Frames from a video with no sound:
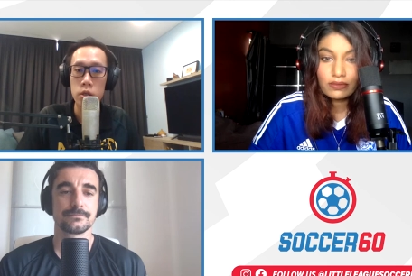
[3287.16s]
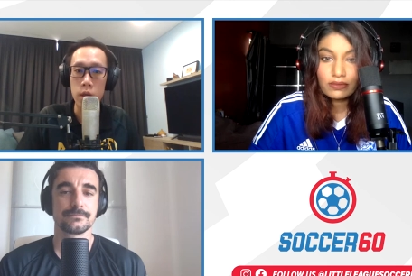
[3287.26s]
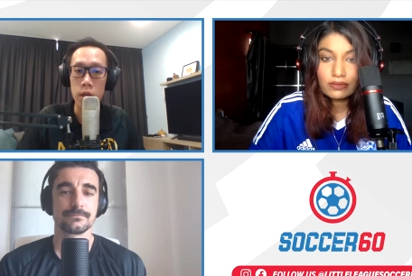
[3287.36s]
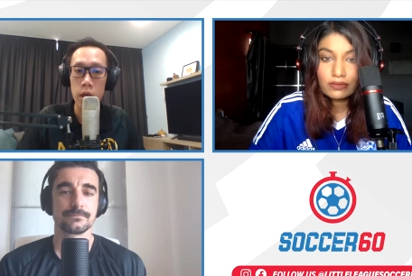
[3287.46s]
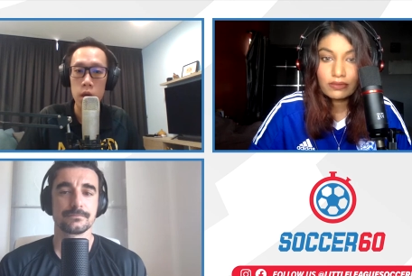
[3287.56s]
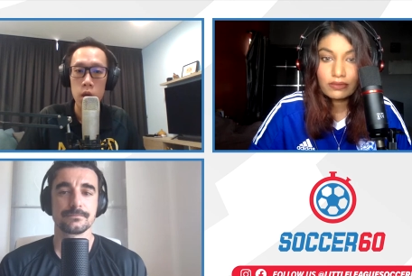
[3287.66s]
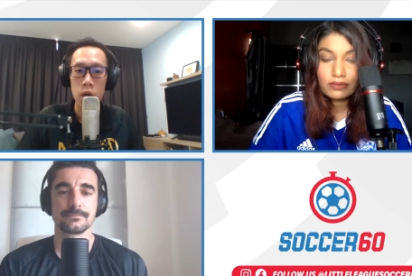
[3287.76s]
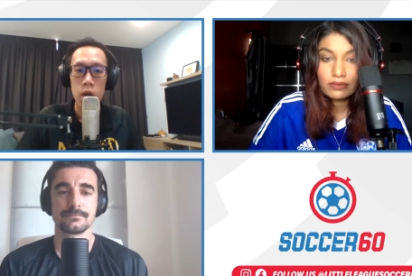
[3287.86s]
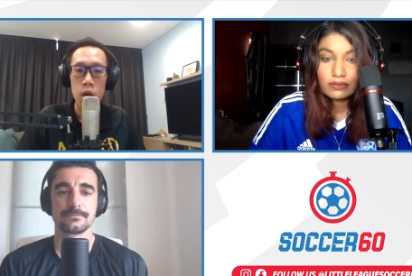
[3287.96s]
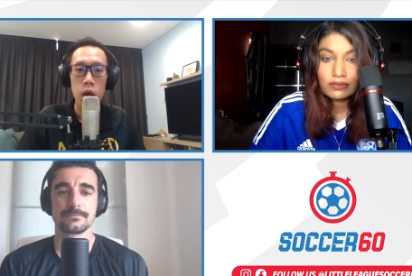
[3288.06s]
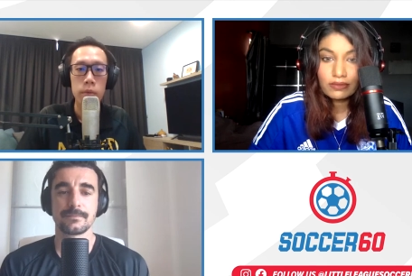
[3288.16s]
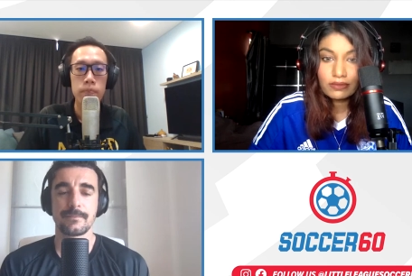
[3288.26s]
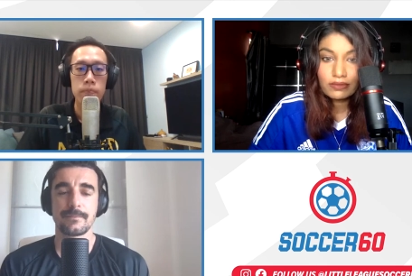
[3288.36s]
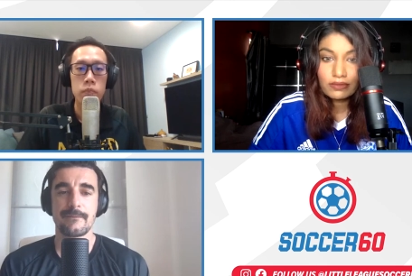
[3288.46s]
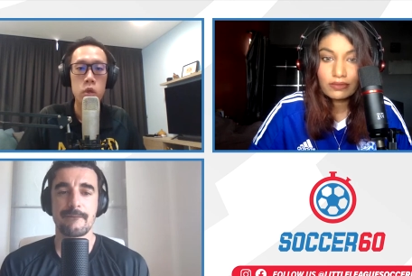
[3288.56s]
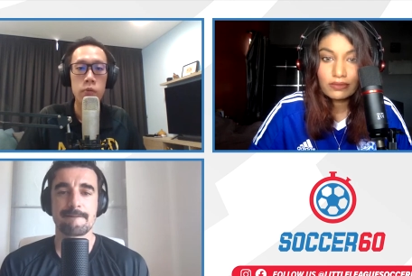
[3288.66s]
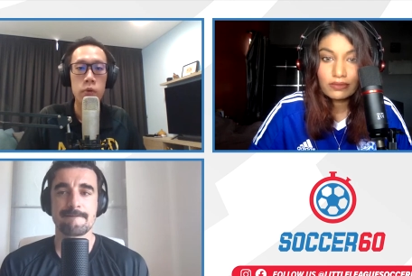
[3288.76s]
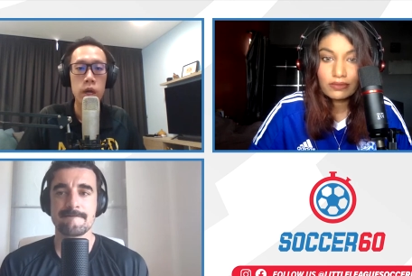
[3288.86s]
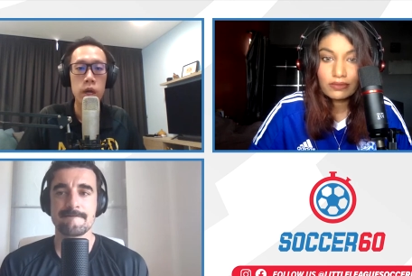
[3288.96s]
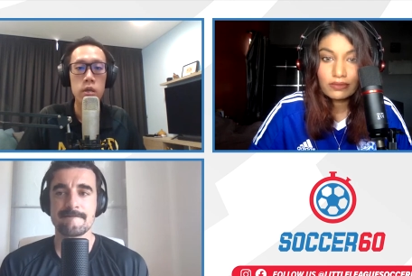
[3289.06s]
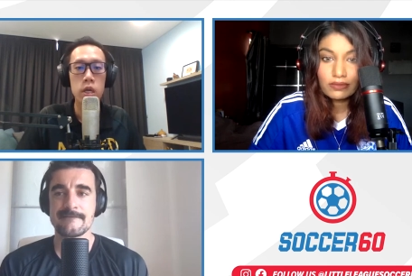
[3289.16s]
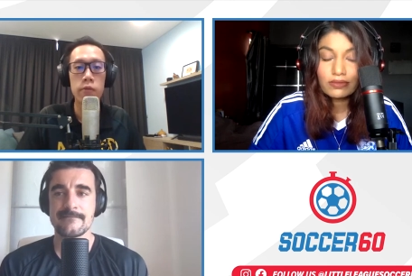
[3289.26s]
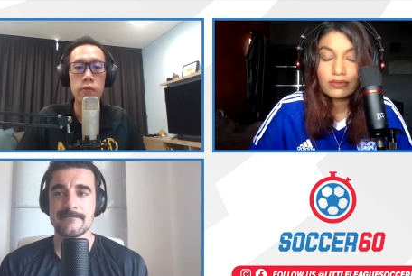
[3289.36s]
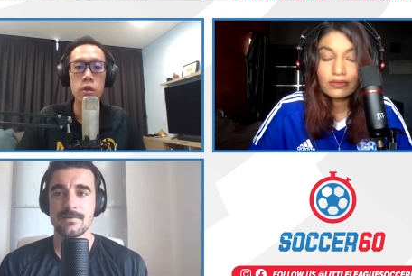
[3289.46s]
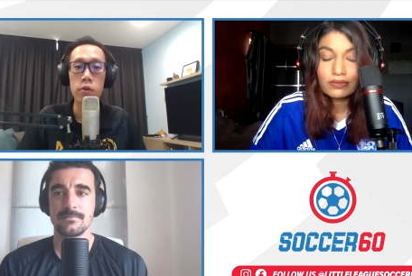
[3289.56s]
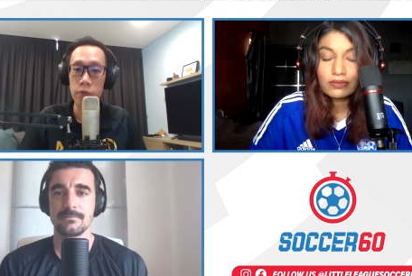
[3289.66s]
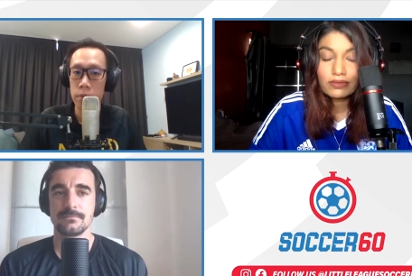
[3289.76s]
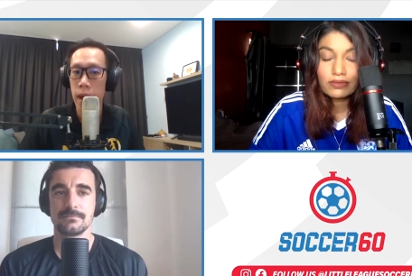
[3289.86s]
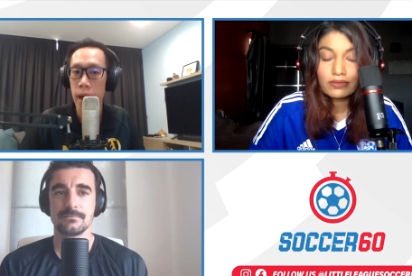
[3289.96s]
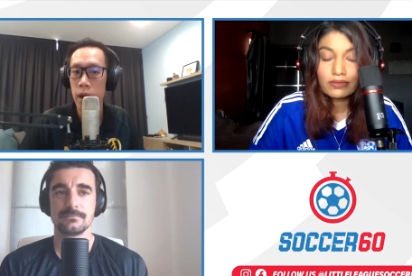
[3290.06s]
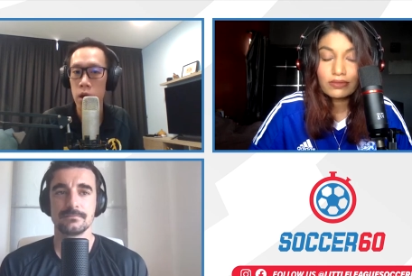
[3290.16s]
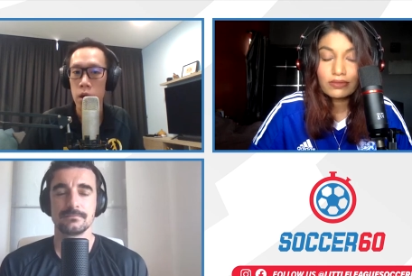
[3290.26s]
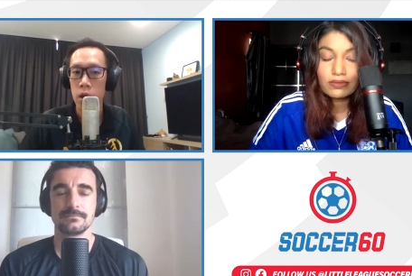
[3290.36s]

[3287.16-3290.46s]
Speaker 1: us today. Don't forget to give us your feedback.